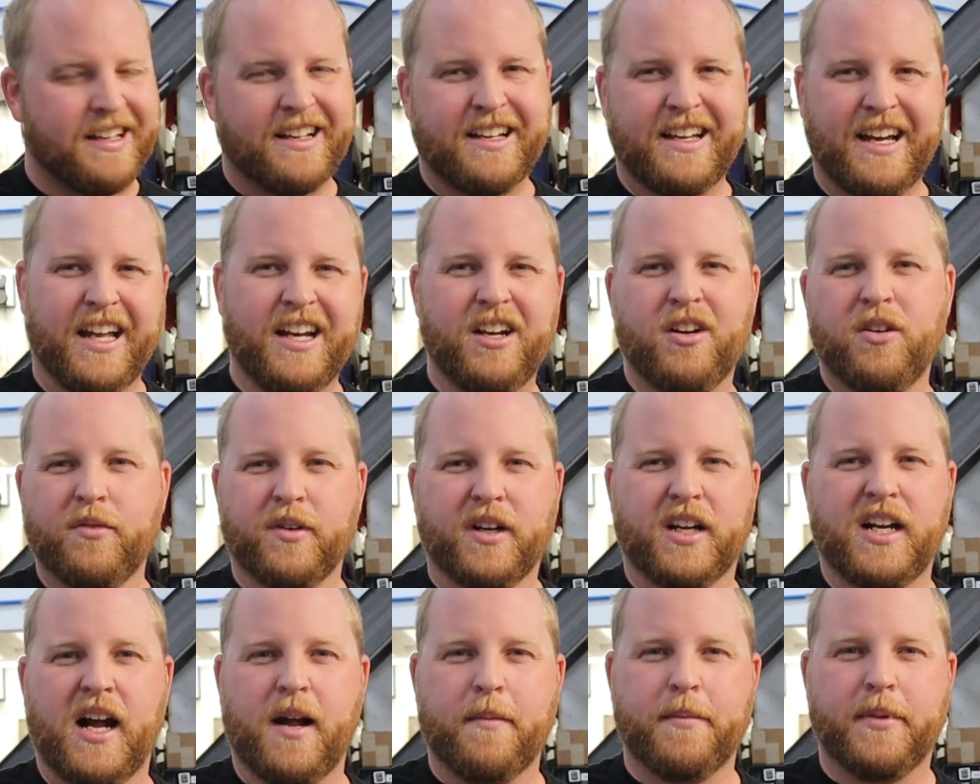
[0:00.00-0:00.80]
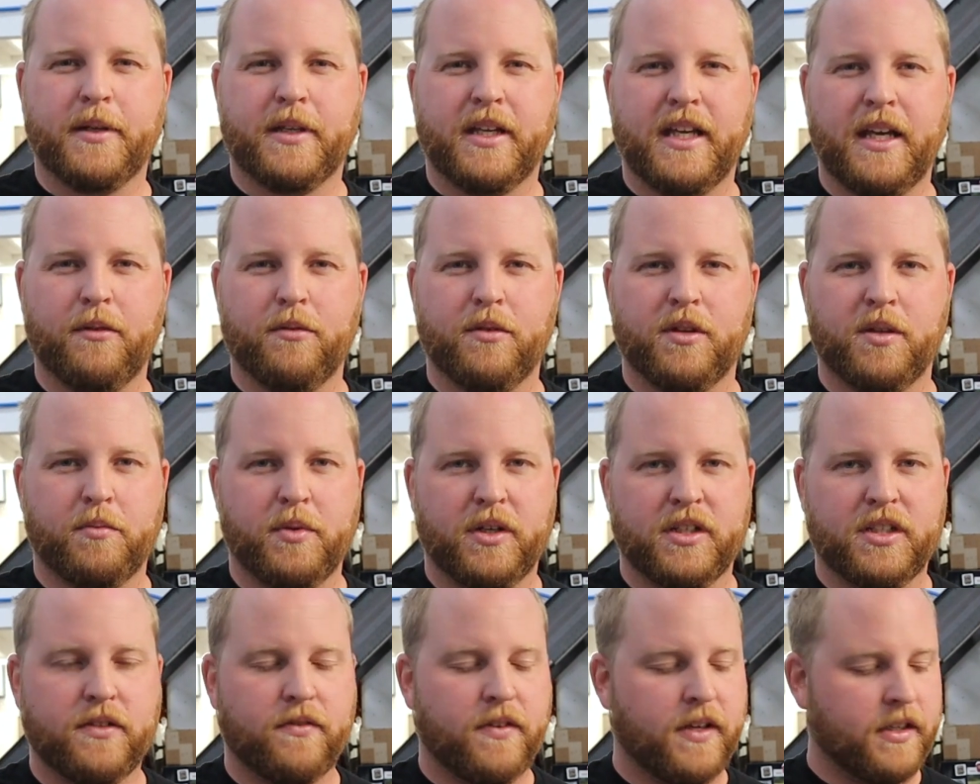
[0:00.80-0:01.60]
kind of overcomplicate with a
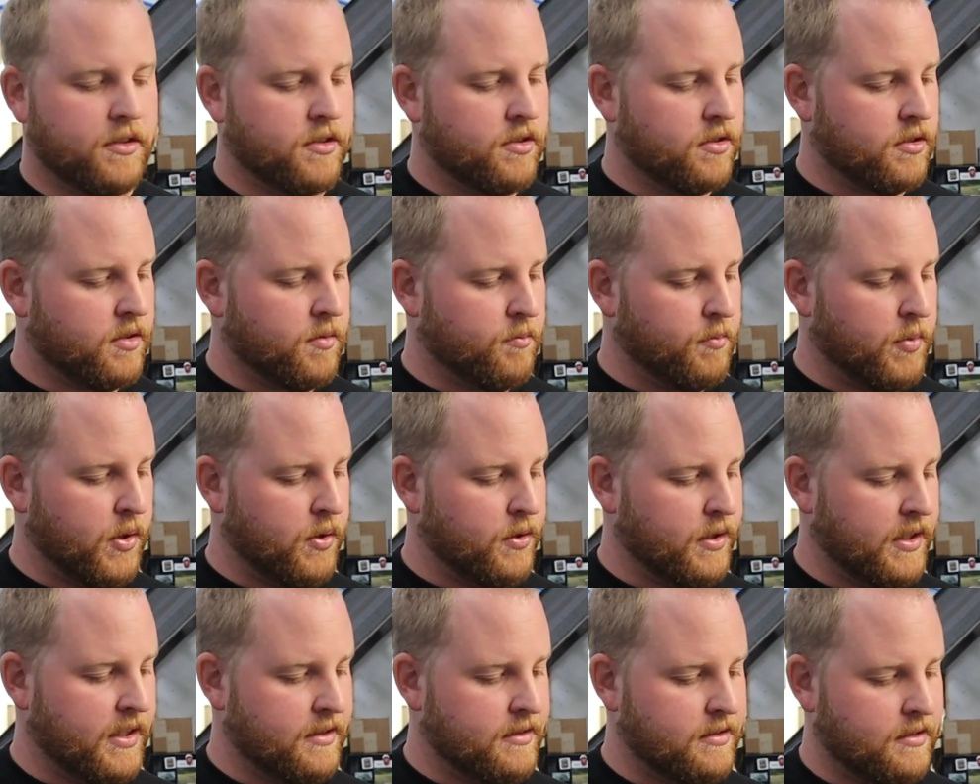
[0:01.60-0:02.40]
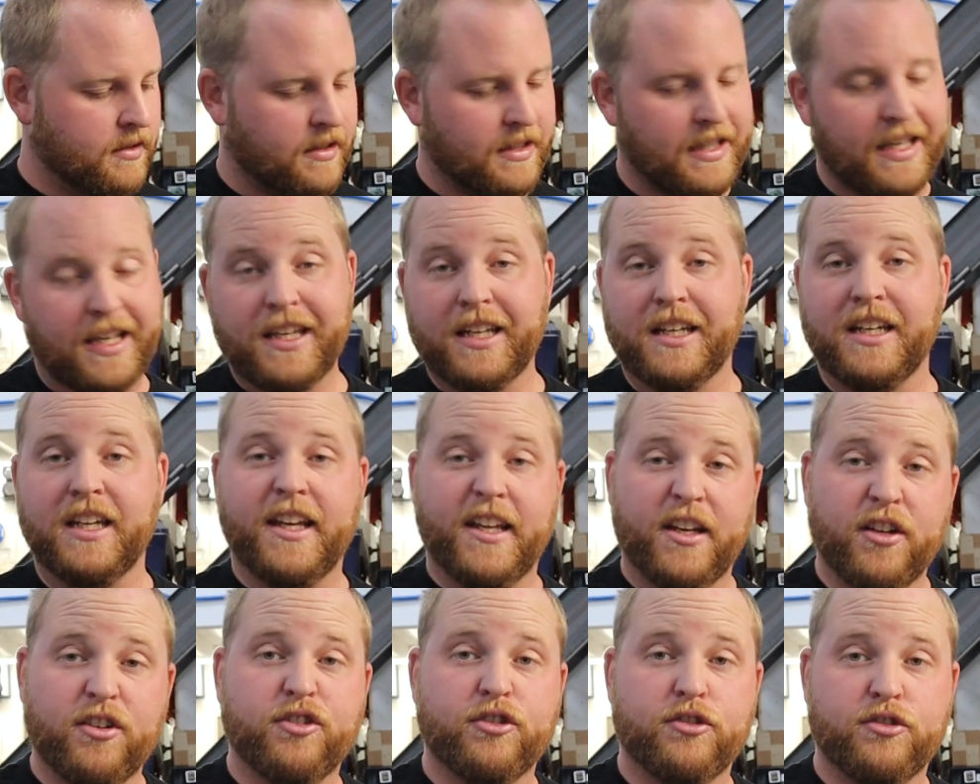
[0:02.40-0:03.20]
bunch of extra components. They can
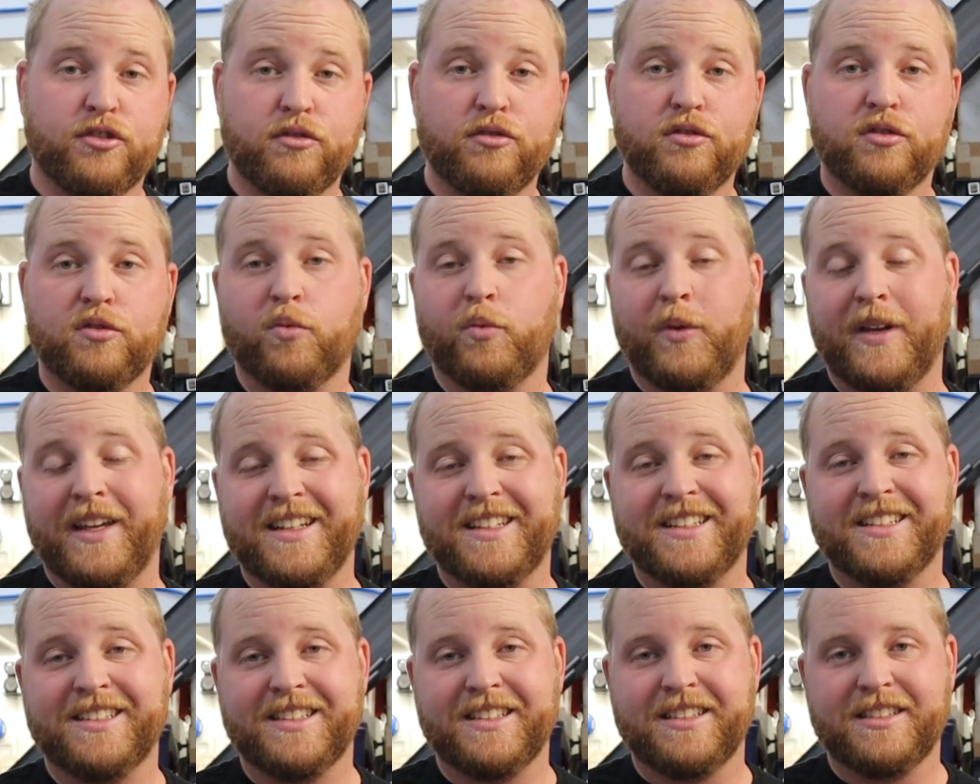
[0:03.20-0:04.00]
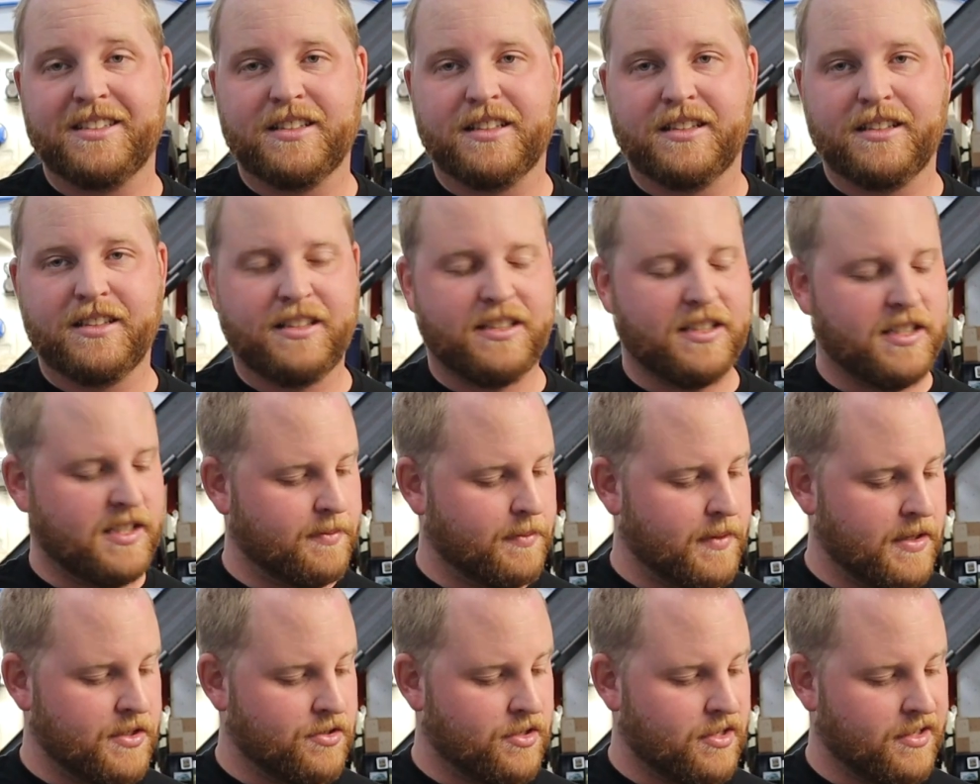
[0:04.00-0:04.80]
introduce weaknesses to the
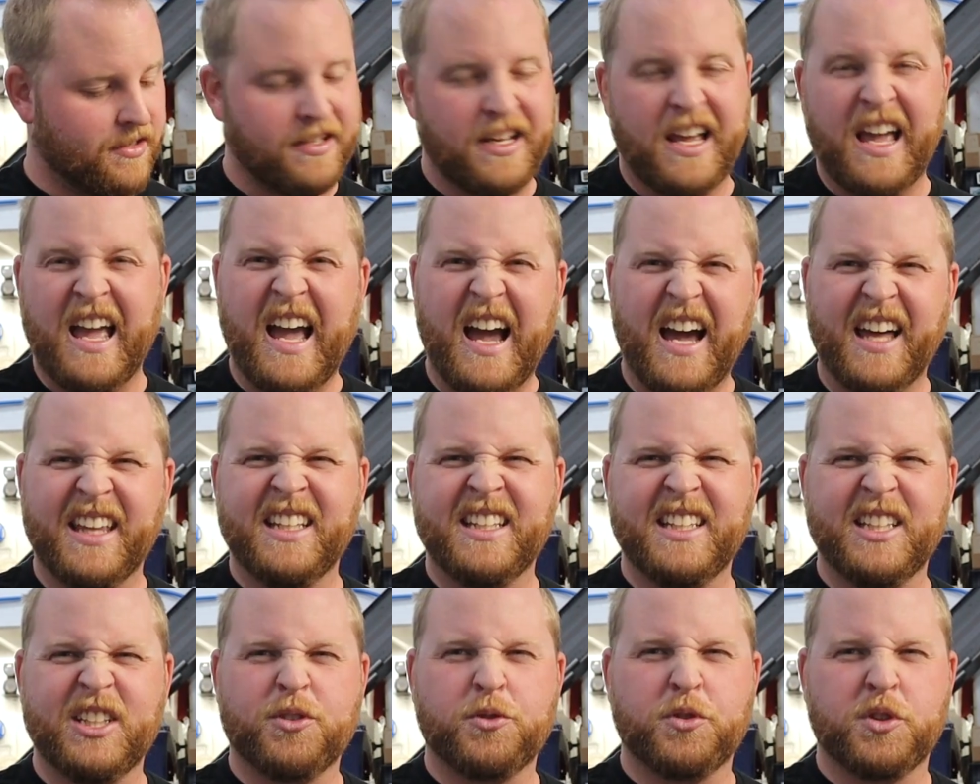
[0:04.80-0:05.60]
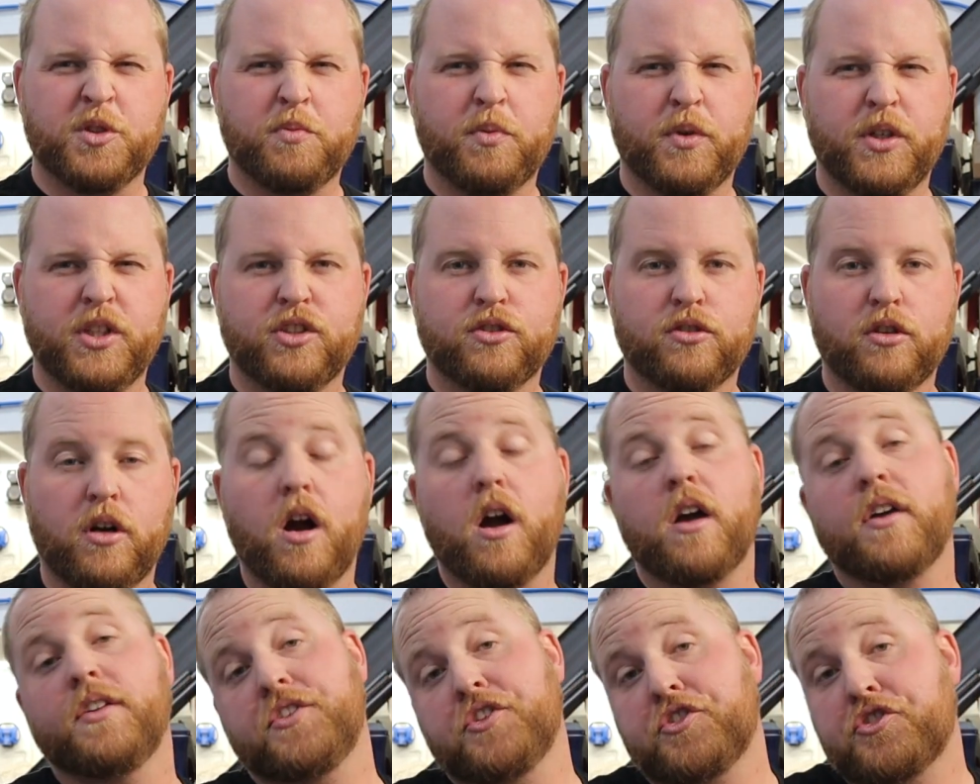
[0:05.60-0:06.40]
suspension. I think this one's pretty
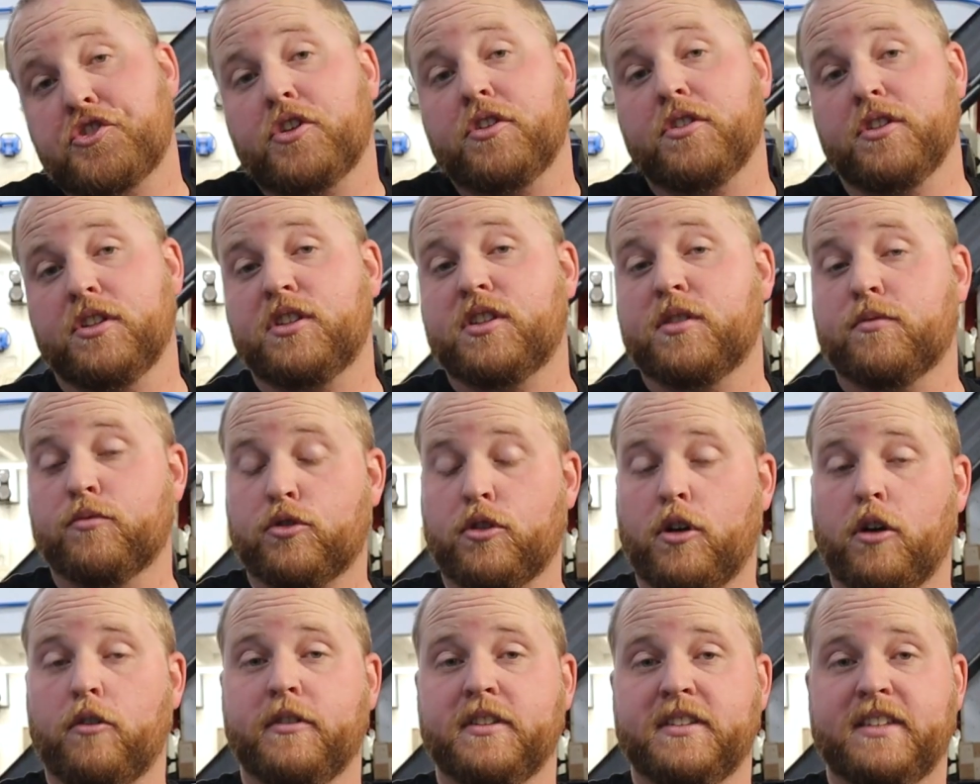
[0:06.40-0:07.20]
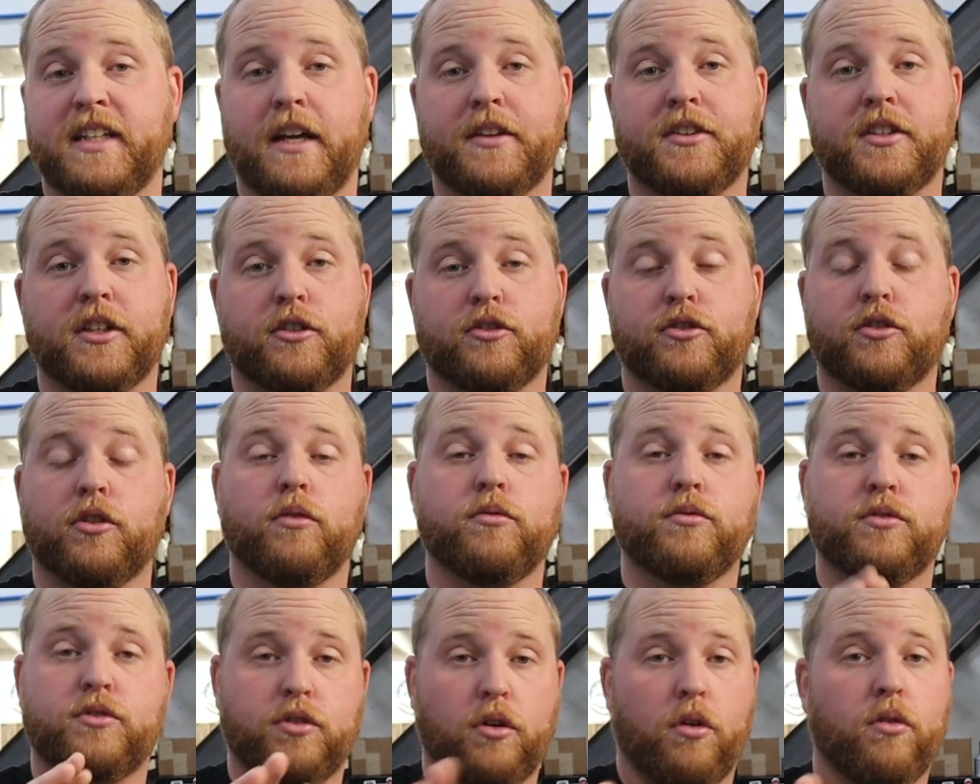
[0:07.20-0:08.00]
strong, and there's certainly some strong ones out there.
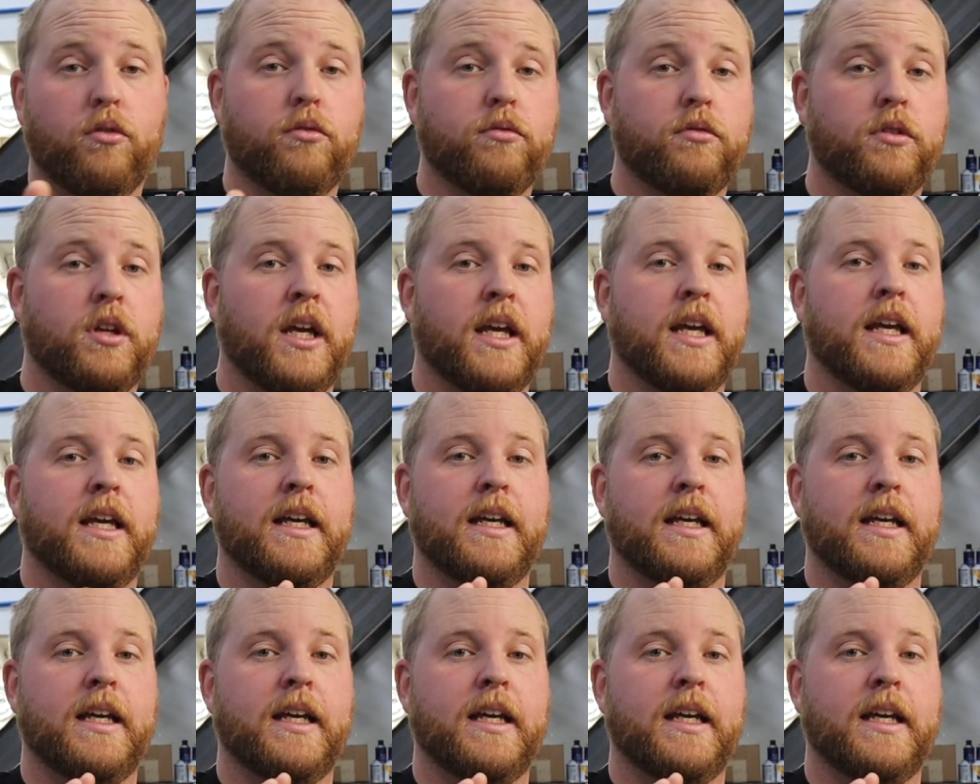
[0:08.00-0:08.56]
So don't